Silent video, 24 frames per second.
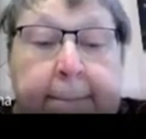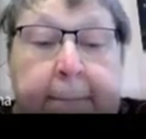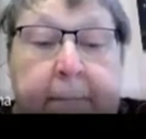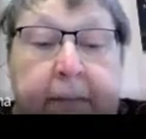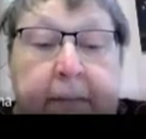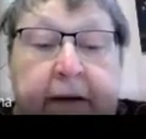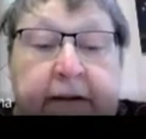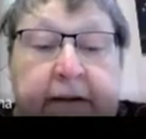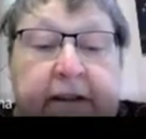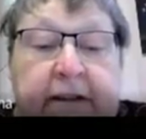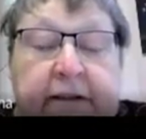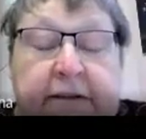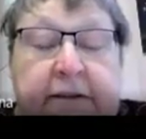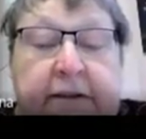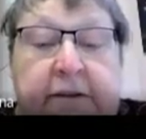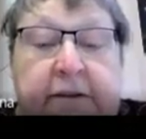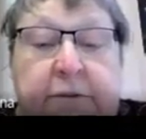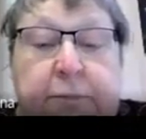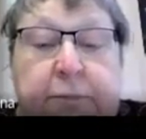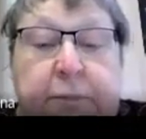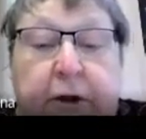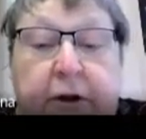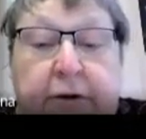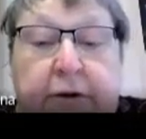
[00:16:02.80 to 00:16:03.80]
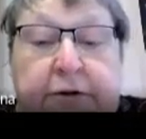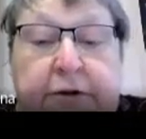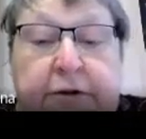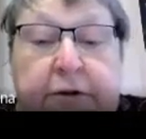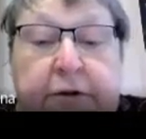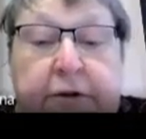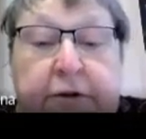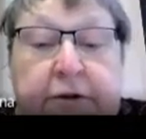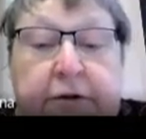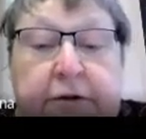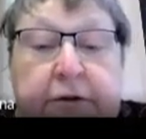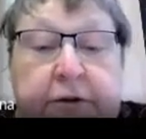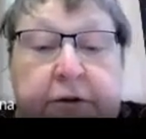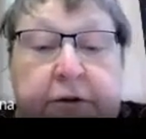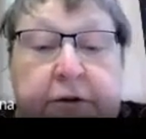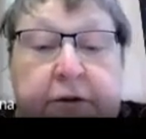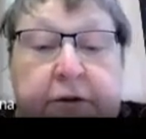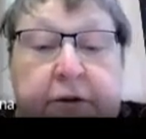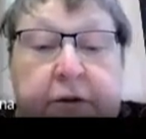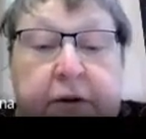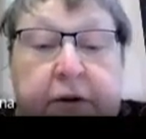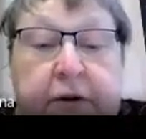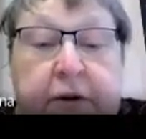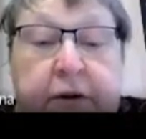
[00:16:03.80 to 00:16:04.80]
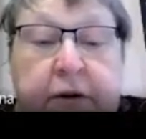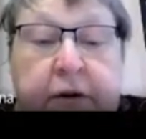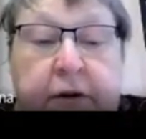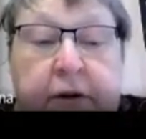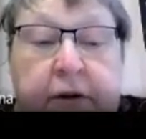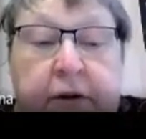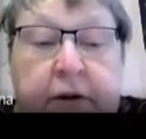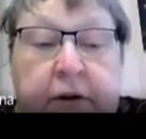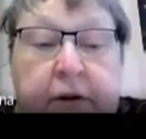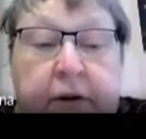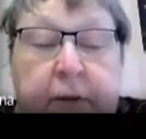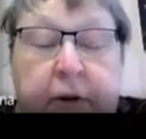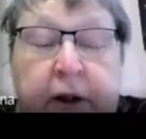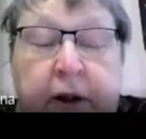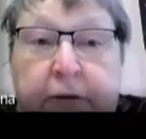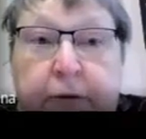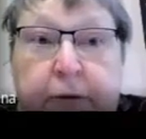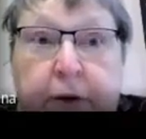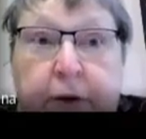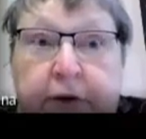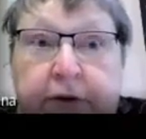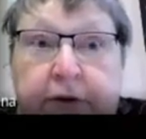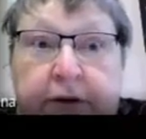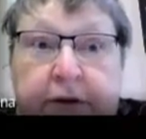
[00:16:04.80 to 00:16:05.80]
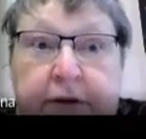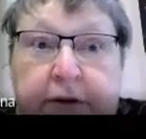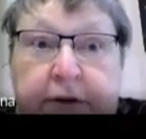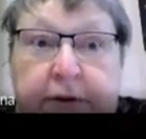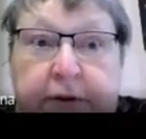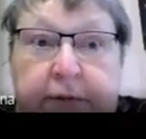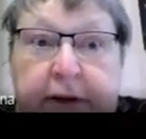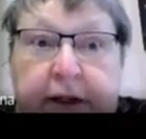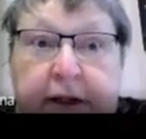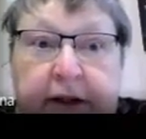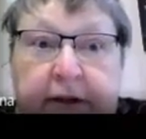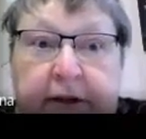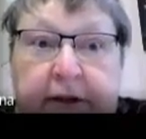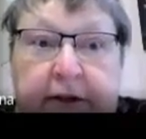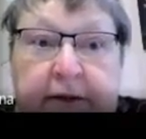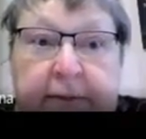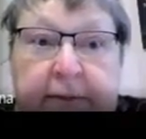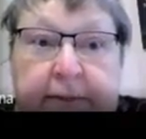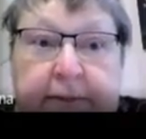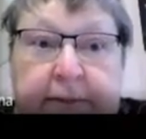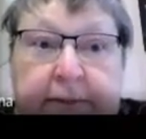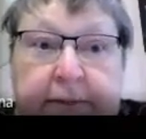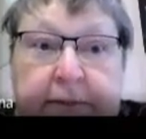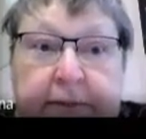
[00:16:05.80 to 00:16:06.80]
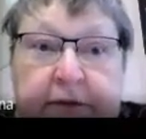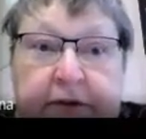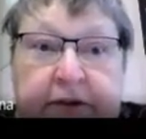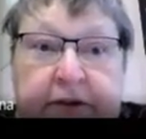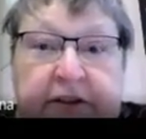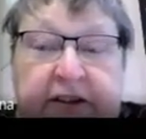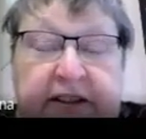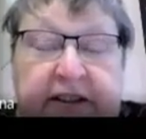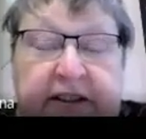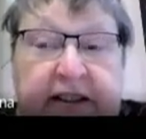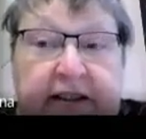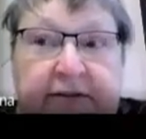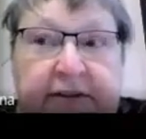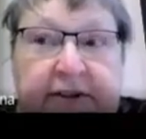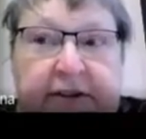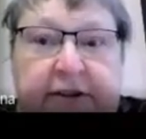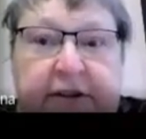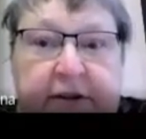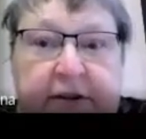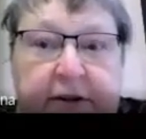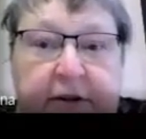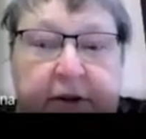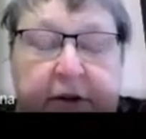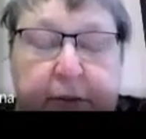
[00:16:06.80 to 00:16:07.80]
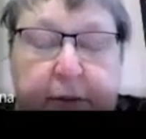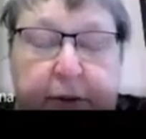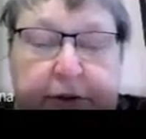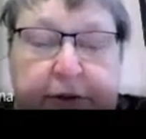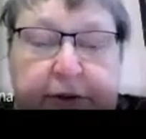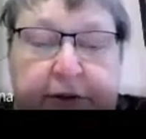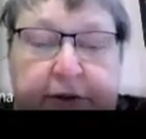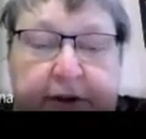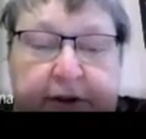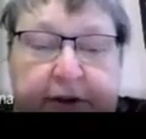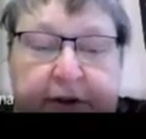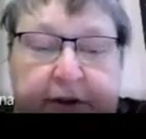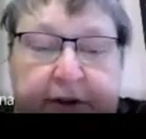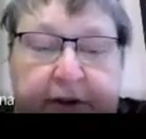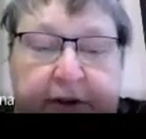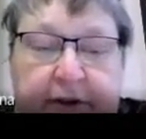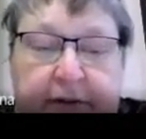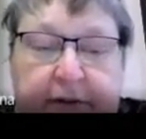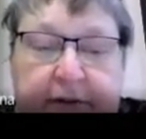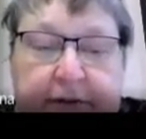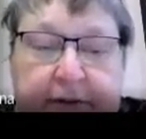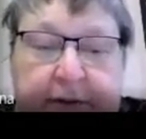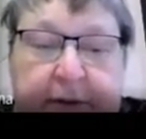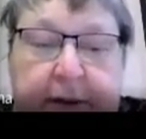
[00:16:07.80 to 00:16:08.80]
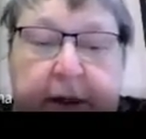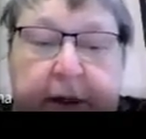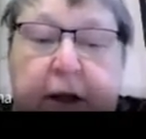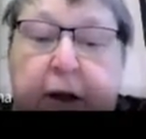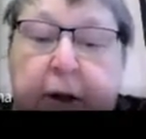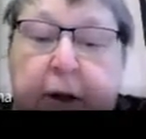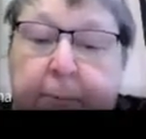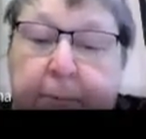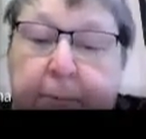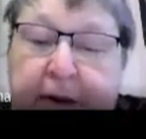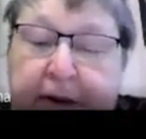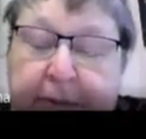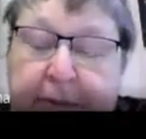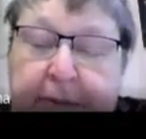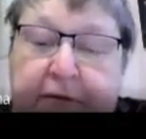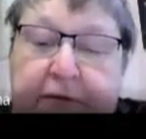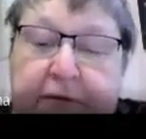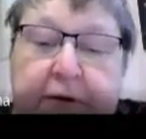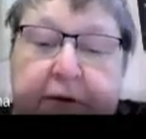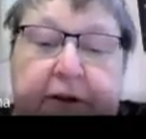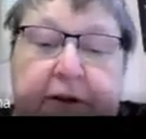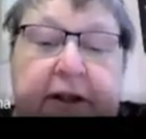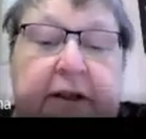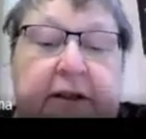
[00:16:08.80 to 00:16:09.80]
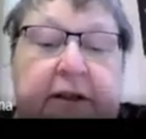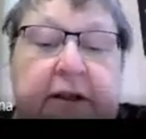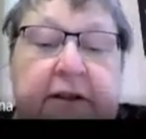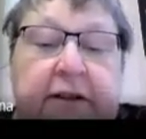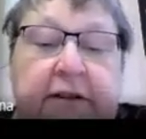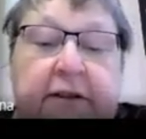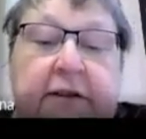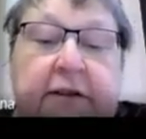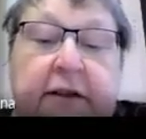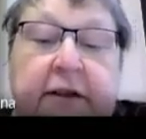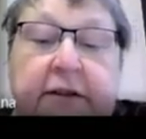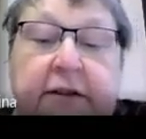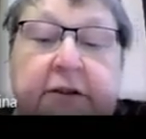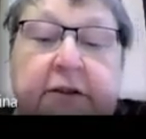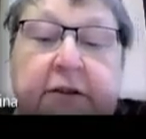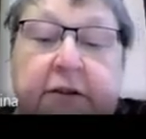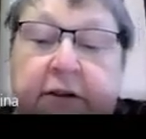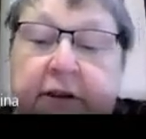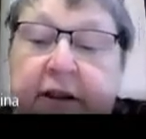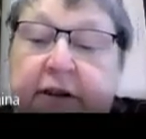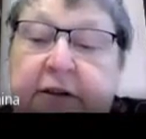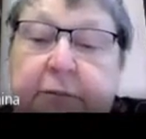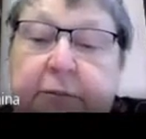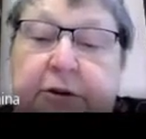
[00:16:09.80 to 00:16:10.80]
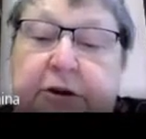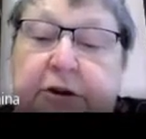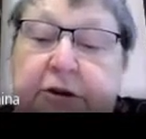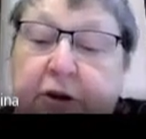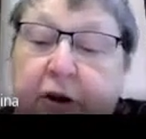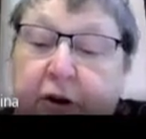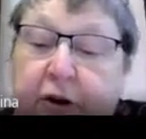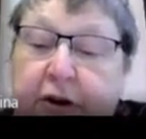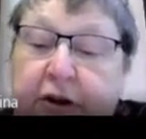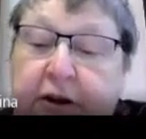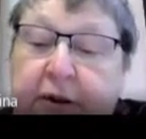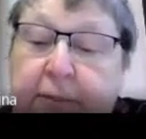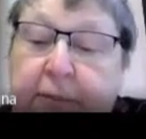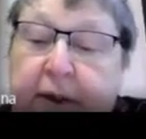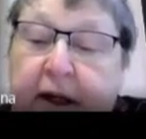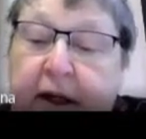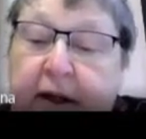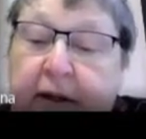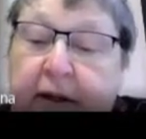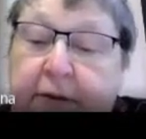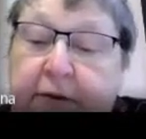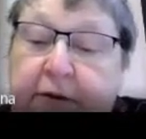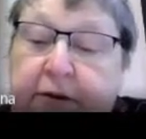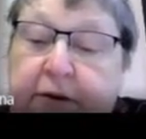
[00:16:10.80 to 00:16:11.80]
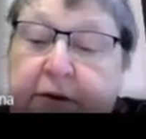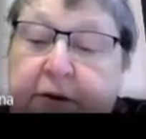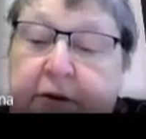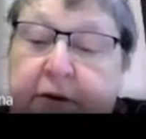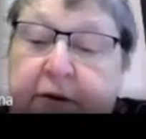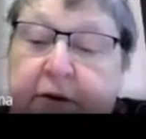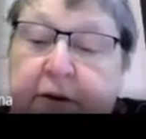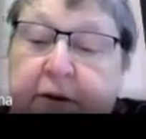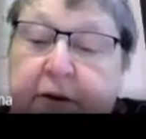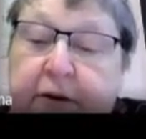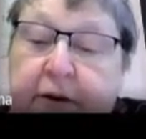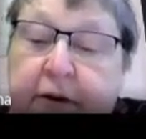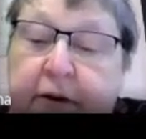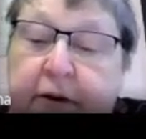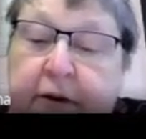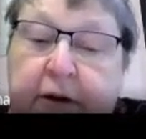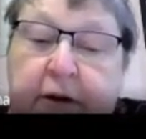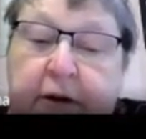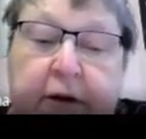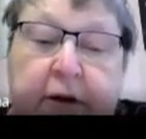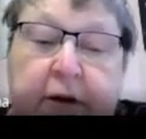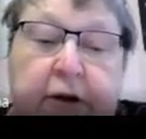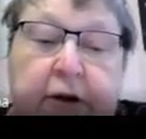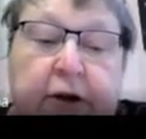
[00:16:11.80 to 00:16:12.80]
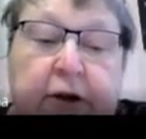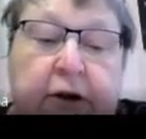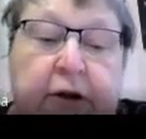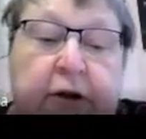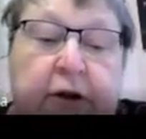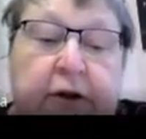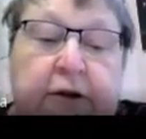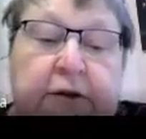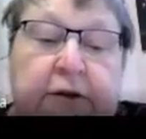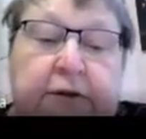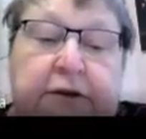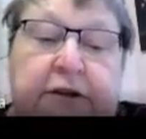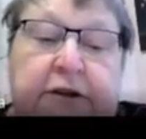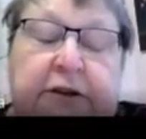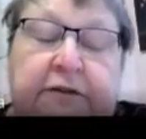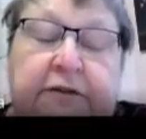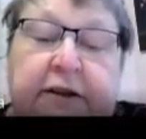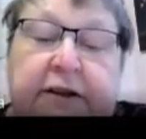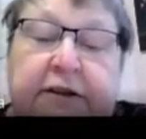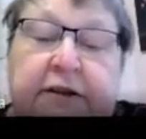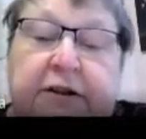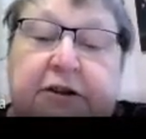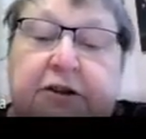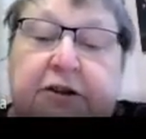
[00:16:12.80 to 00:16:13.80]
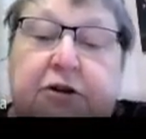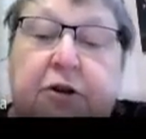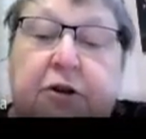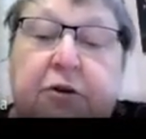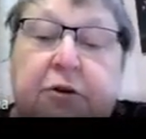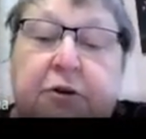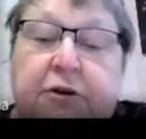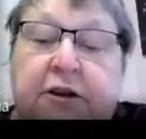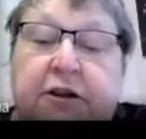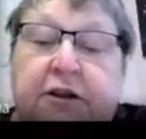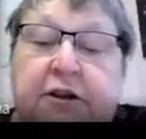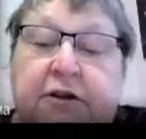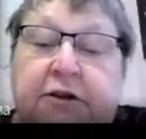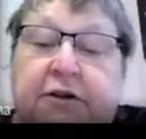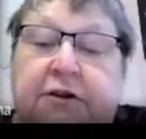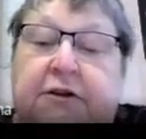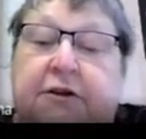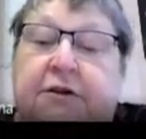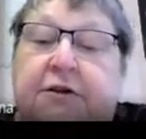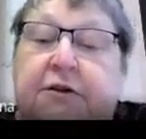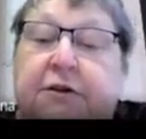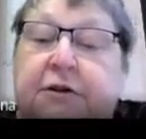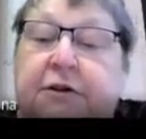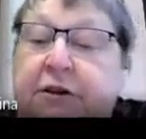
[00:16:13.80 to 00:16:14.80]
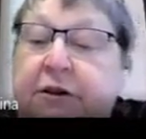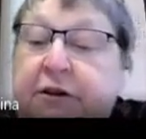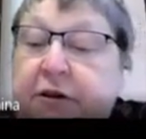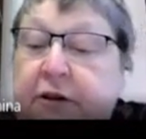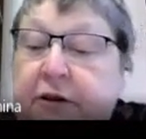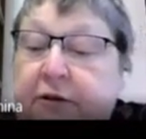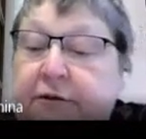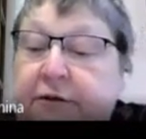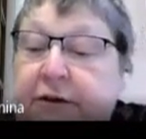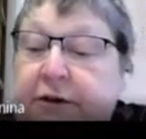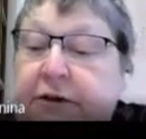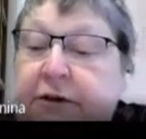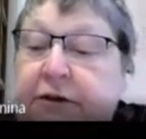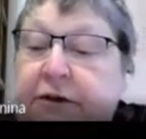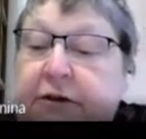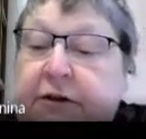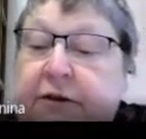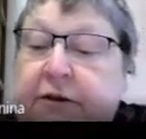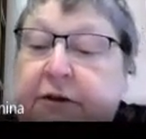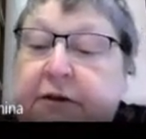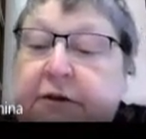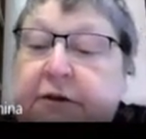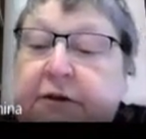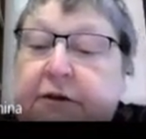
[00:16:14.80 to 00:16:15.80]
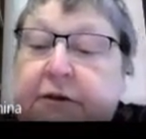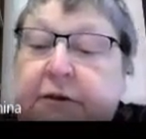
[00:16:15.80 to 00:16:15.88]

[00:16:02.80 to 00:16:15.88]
at this point, one wonders, well, is everything almost transitive? But before I get there, let me talk about even a stronger thing over here.